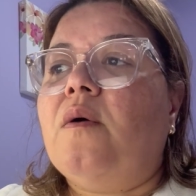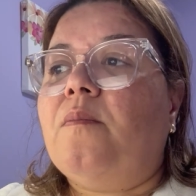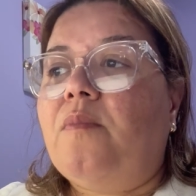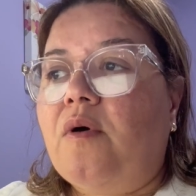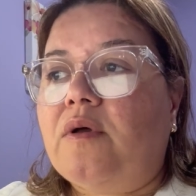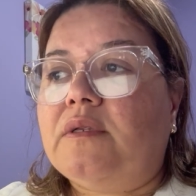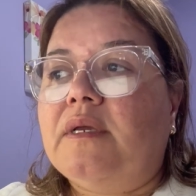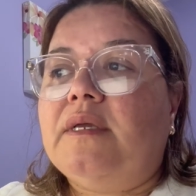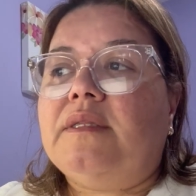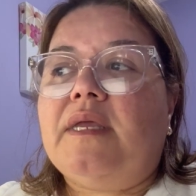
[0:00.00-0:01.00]
but
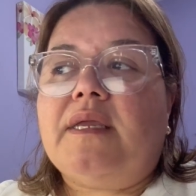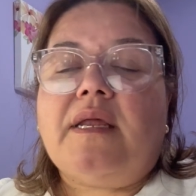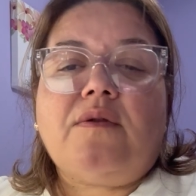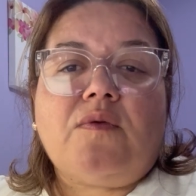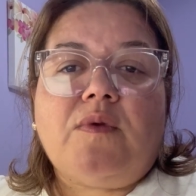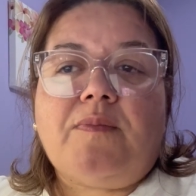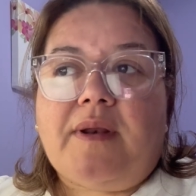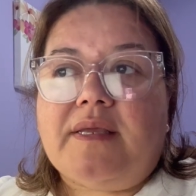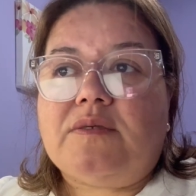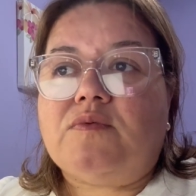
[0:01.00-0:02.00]
they cannot
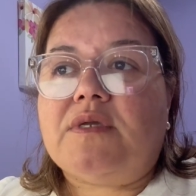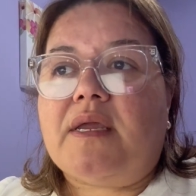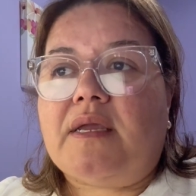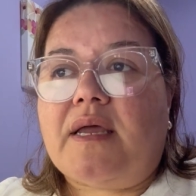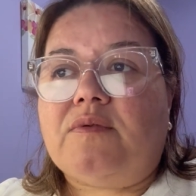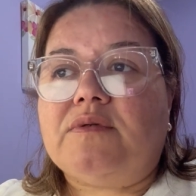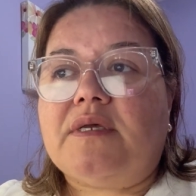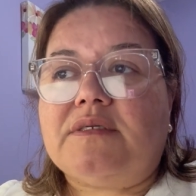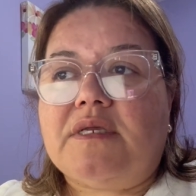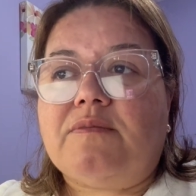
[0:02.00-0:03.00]
replace psychiatrist
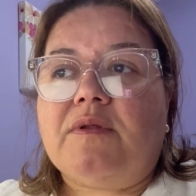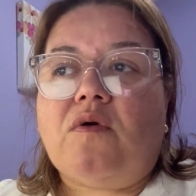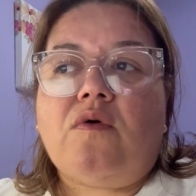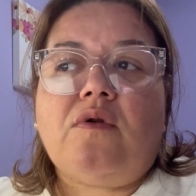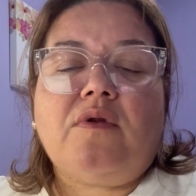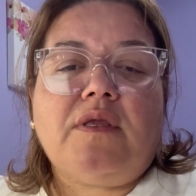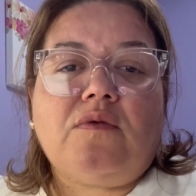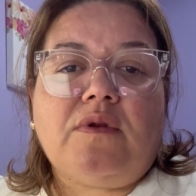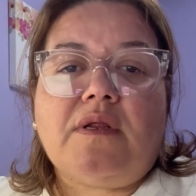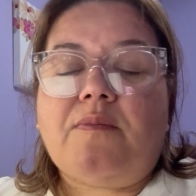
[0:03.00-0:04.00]
assessment or
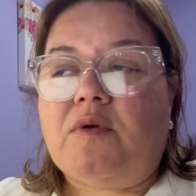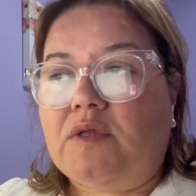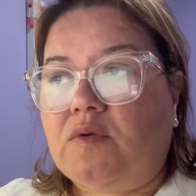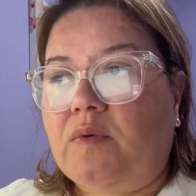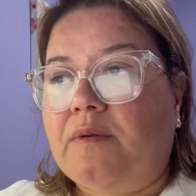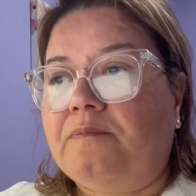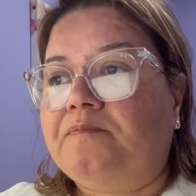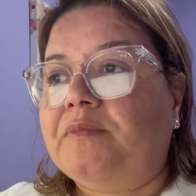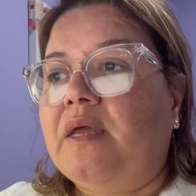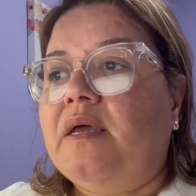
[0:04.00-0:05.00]
longitudinal monitoring.
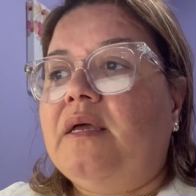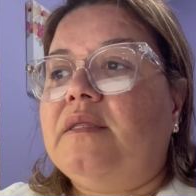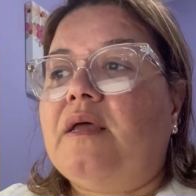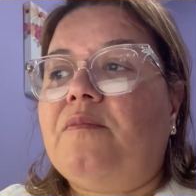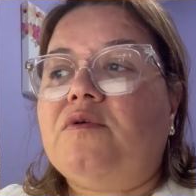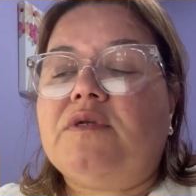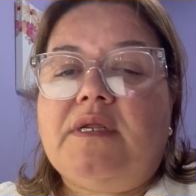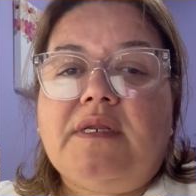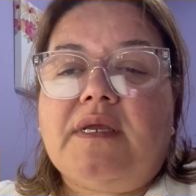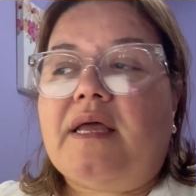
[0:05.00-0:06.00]
The most
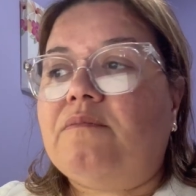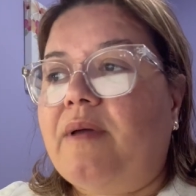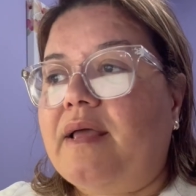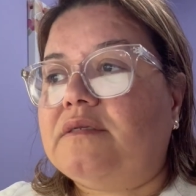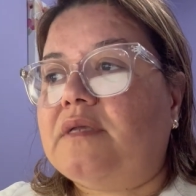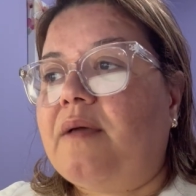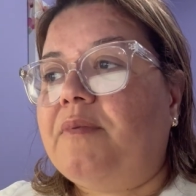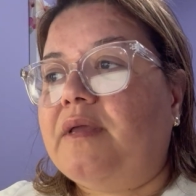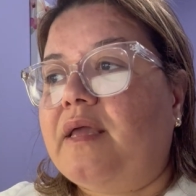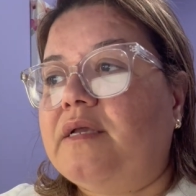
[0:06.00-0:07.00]
clinically advanced
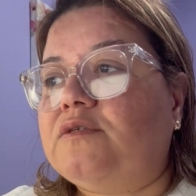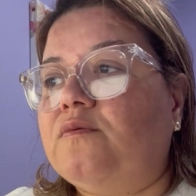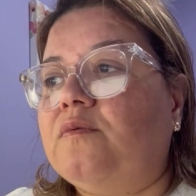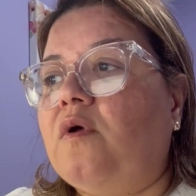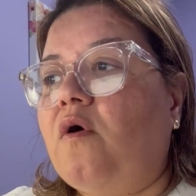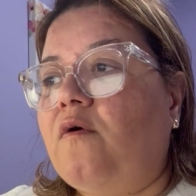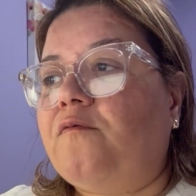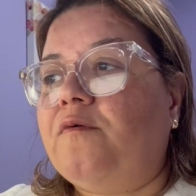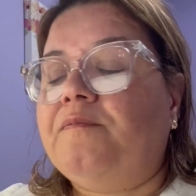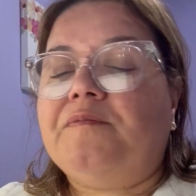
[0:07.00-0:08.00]
application of
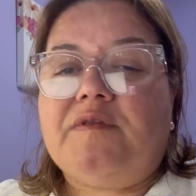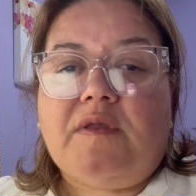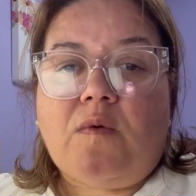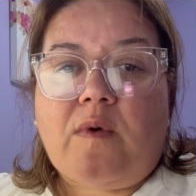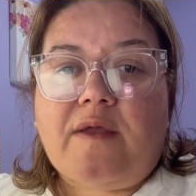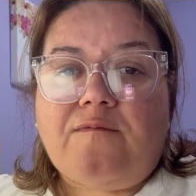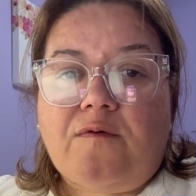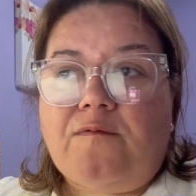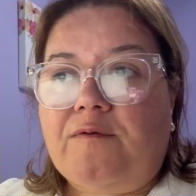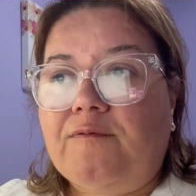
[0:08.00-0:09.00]

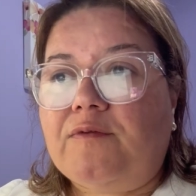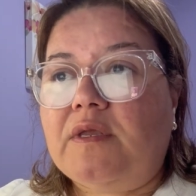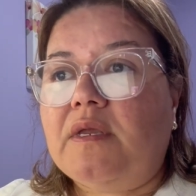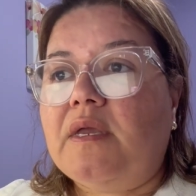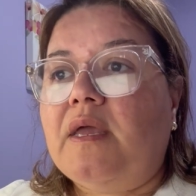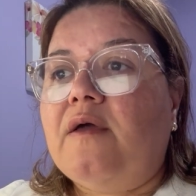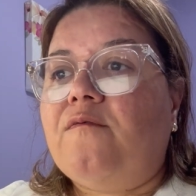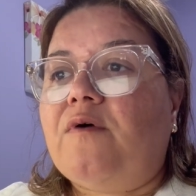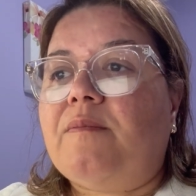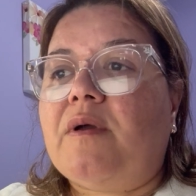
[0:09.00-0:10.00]
CY450
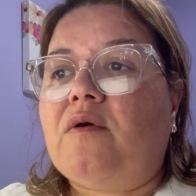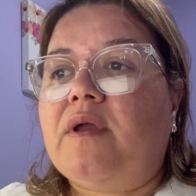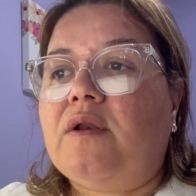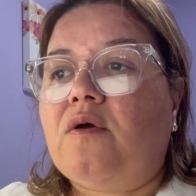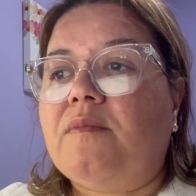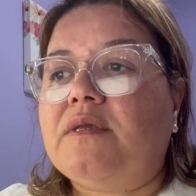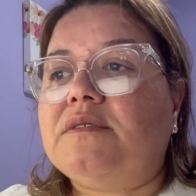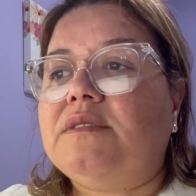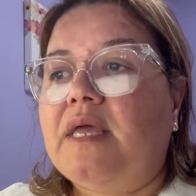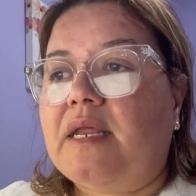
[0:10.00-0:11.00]
pharmacogenomics
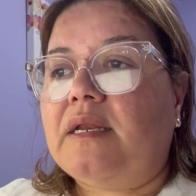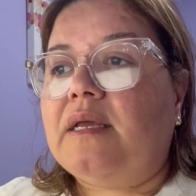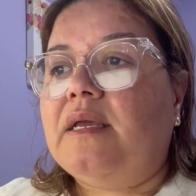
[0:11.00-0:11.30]
then